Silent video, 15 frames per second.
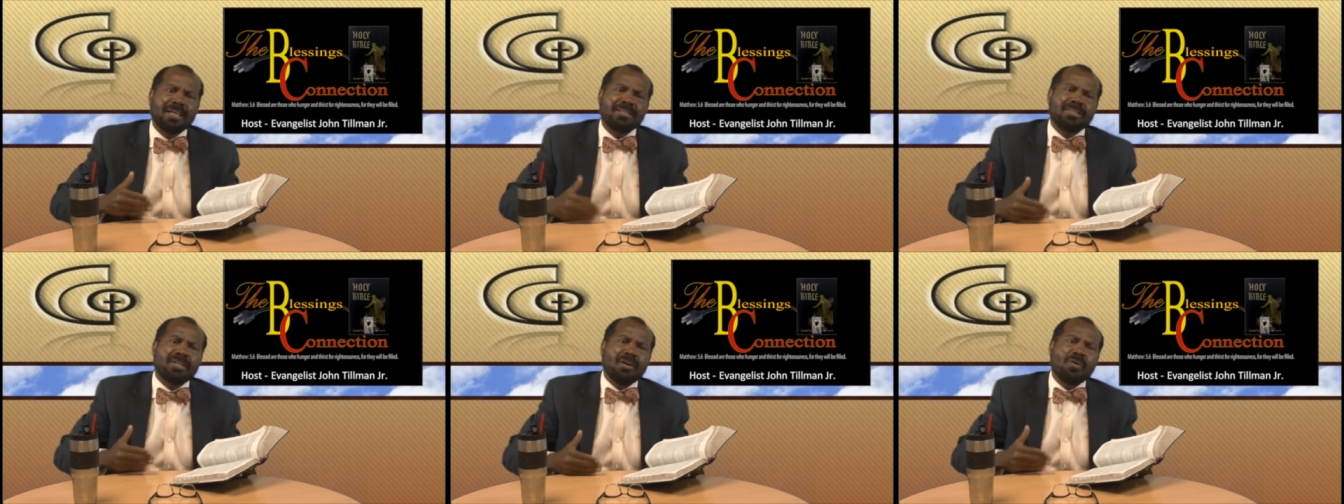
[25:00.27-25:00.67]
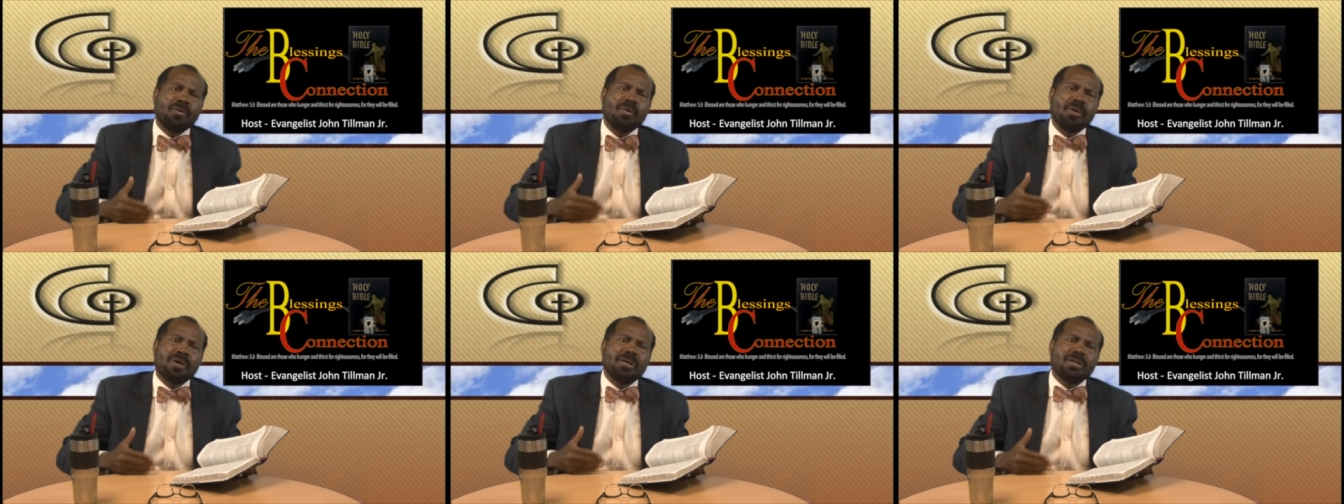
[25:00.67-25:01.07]
and
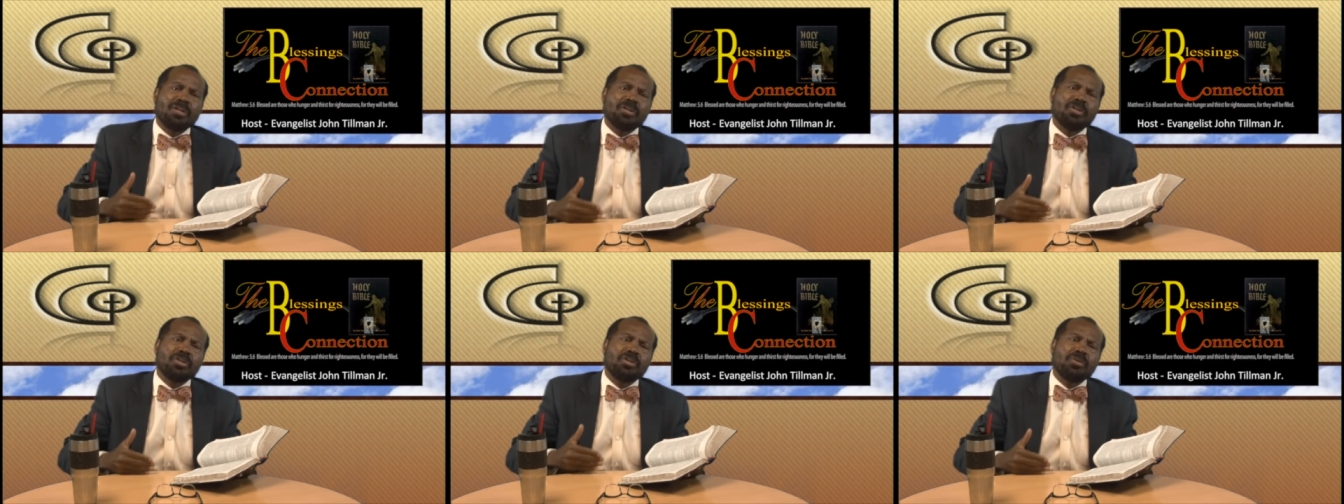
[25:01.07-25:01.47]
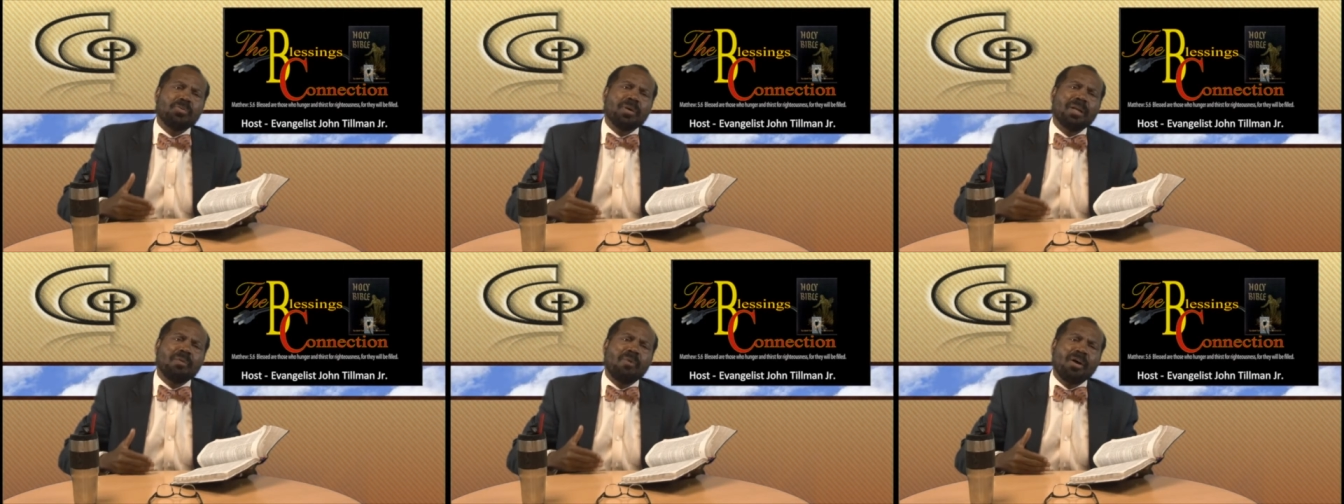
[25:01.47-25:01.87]
so you
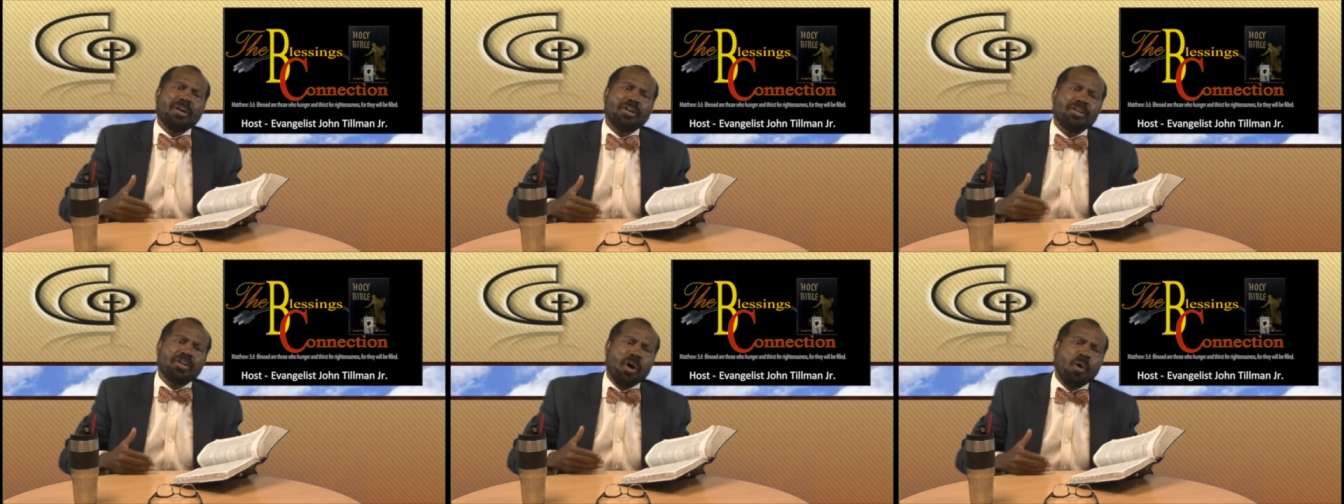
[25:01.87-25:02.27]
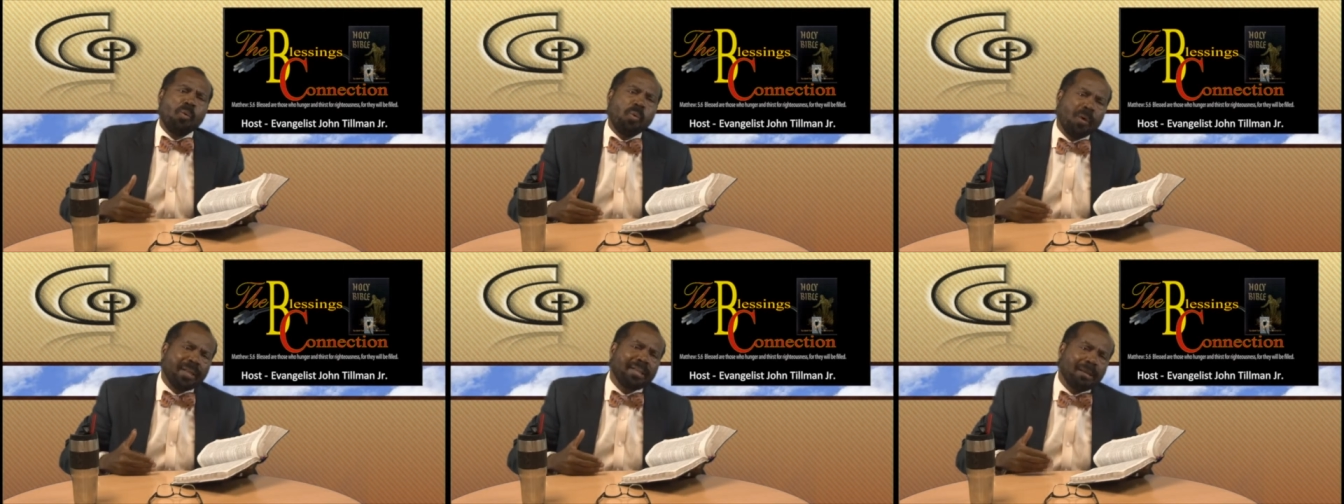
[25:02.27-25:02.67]
really want to know
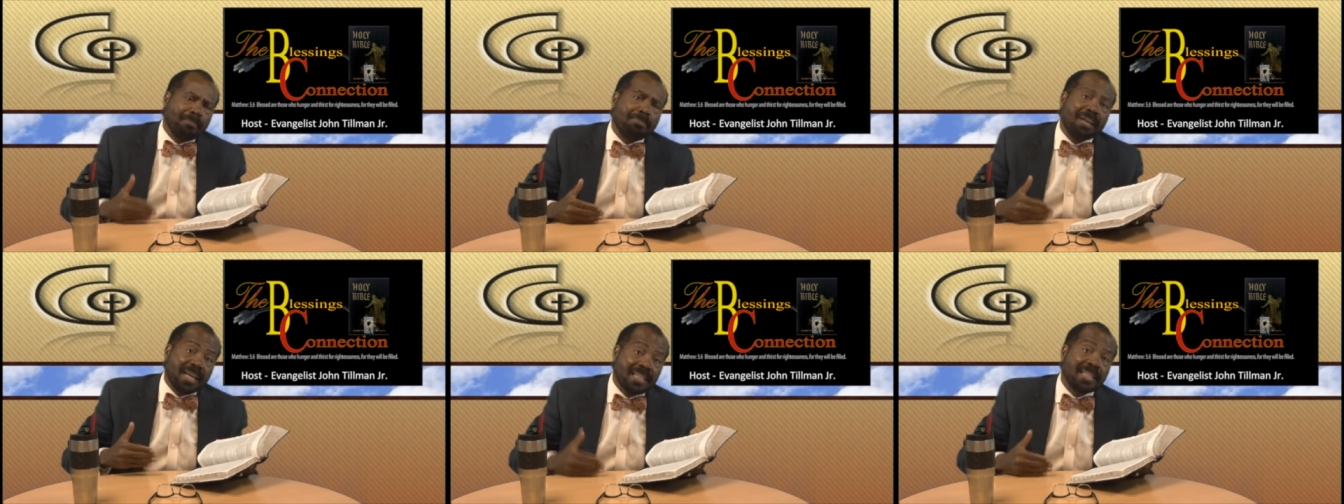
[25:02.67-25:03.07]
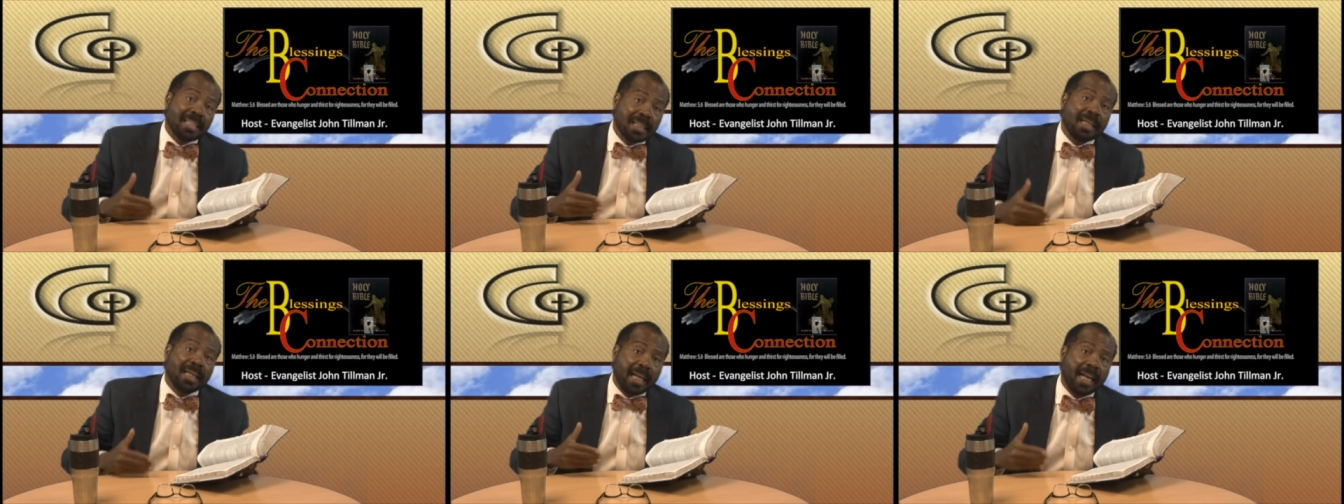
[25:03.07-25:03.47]
what the
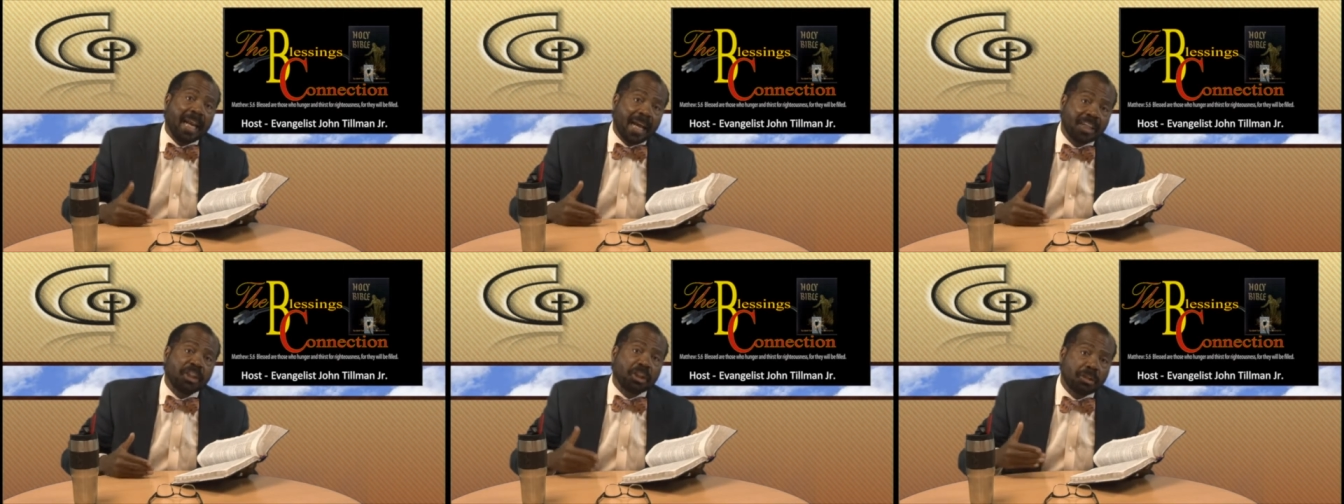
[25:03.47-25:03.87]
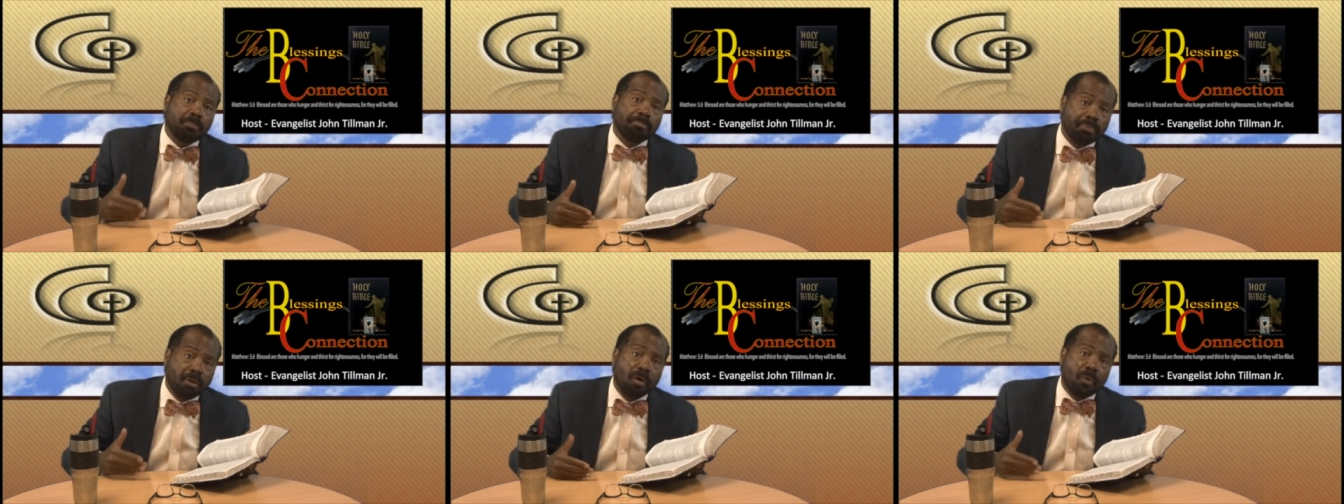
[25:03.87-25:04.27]
Blessing Connection
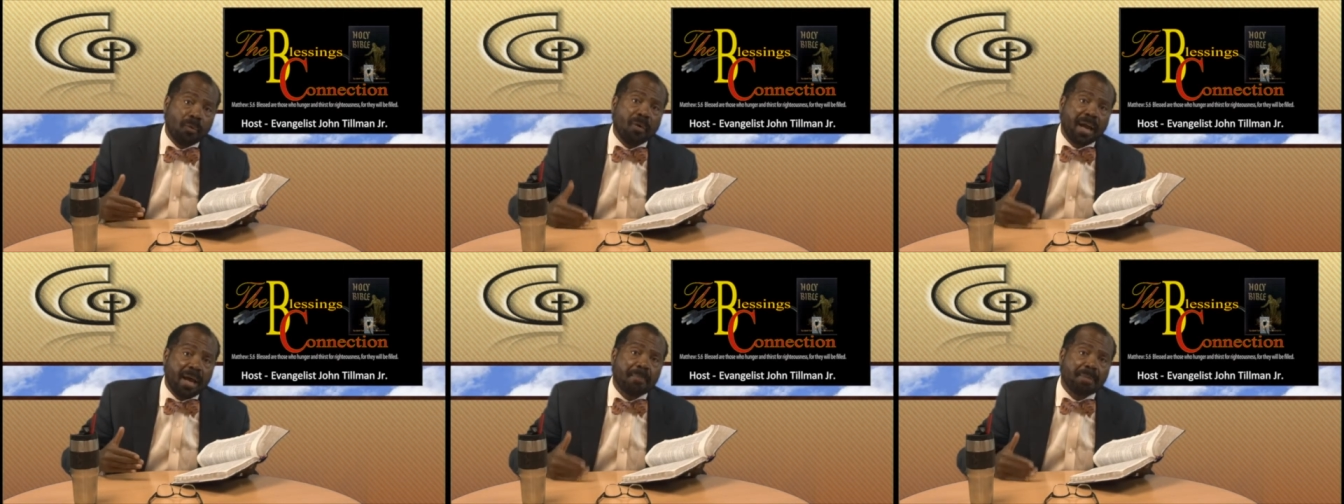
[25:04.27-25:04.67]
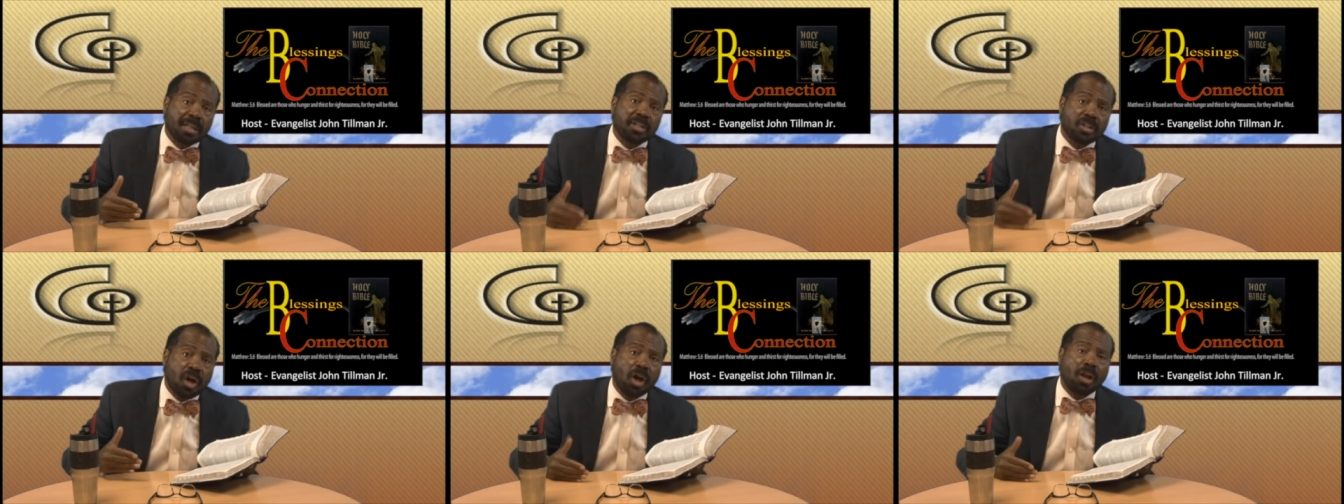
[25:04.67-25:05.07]
program
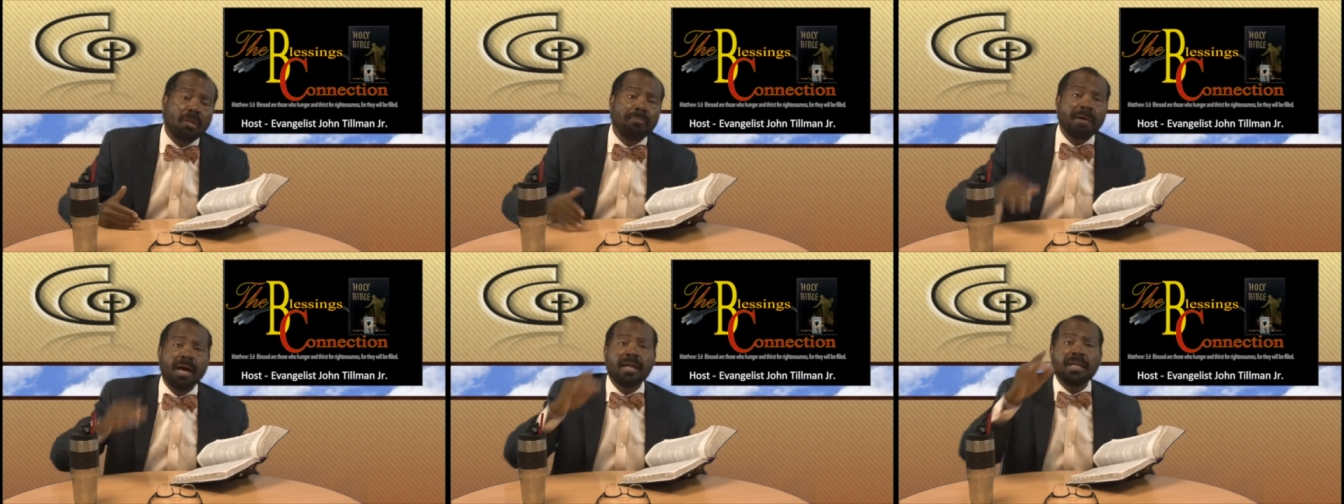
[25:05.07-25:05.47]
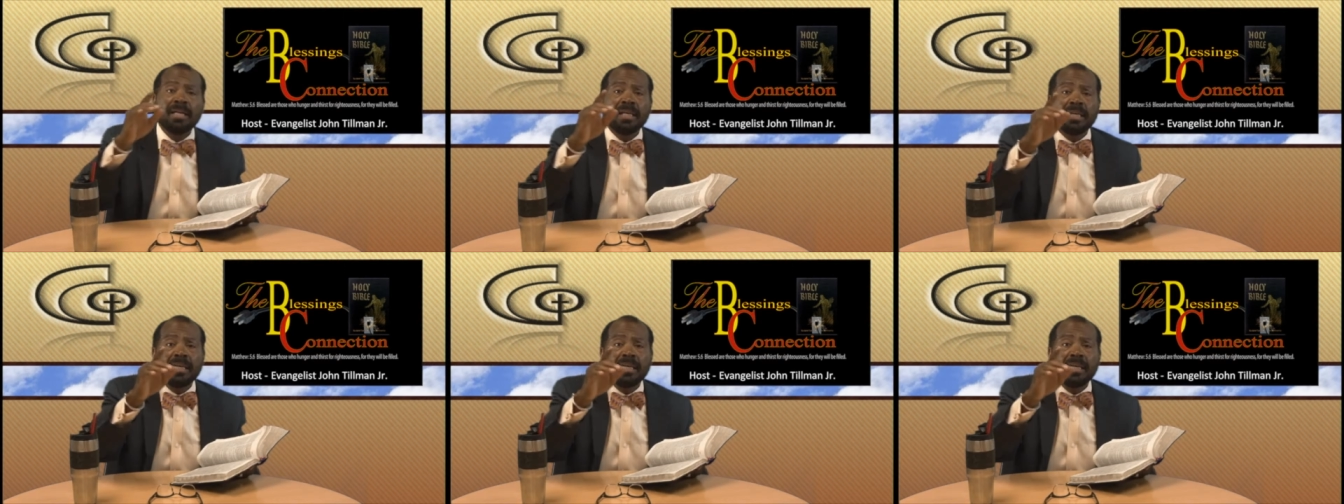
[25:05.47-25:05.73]
is all about?